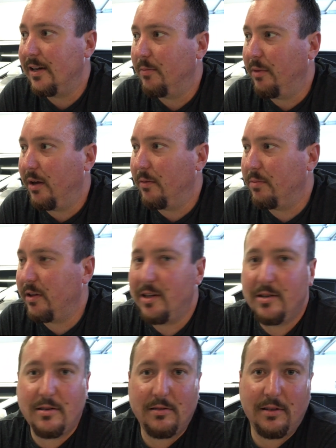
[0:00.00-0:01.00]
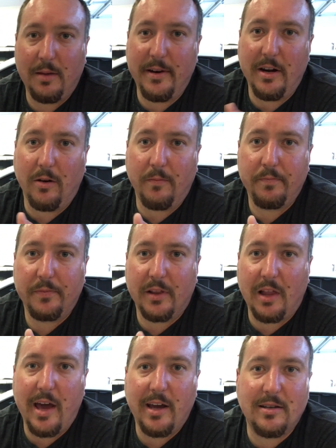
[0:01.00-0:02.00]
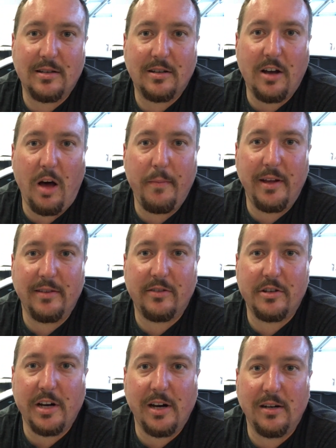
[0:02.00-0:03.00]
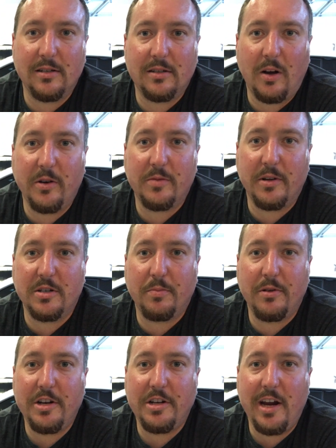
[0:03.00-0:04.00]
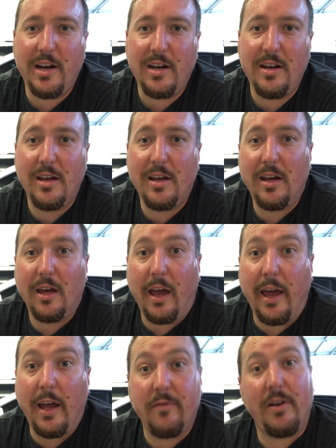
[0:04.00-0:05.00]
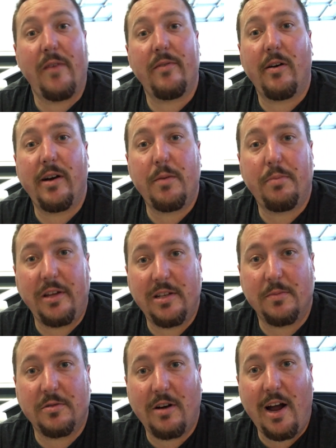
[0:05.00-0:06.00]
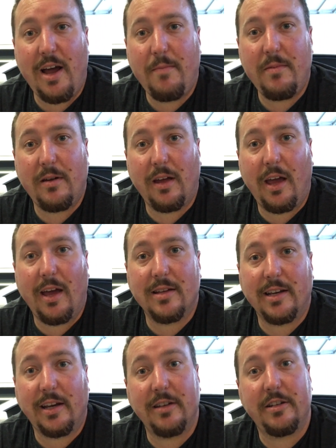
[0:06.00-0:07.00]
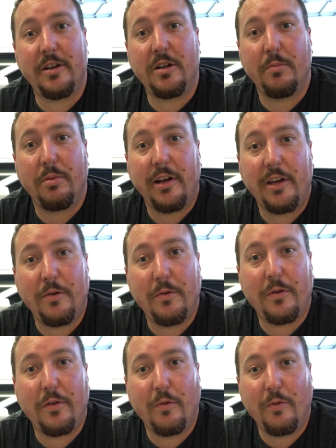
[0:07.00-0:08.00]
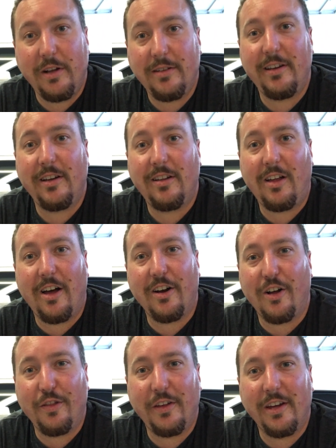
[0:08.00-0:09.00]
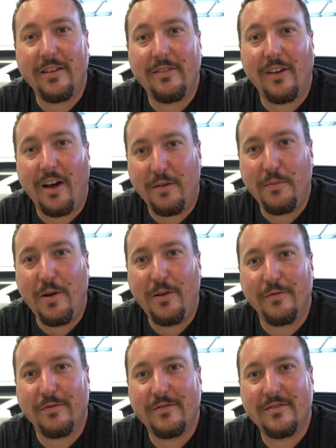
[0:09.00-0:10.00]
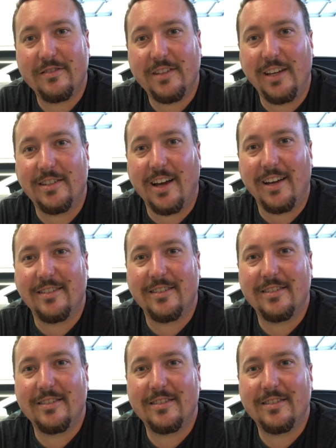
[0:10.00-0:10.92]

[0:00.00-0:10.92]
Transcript: but please let me know. Likes, comments, shares, always much appreciated. And if you haven't already, please subscribe as I continue to bring you the real deal on all things automotive. Thanks, guys.